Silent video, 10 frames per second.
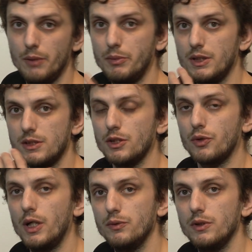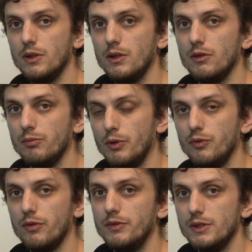because the ground of
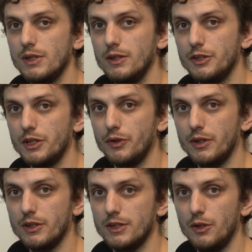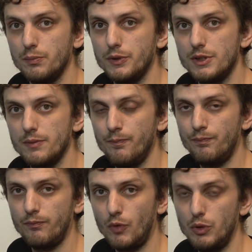both of the signal generator's outputs
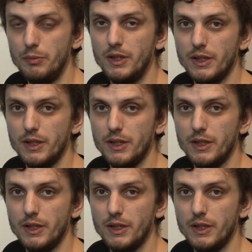will be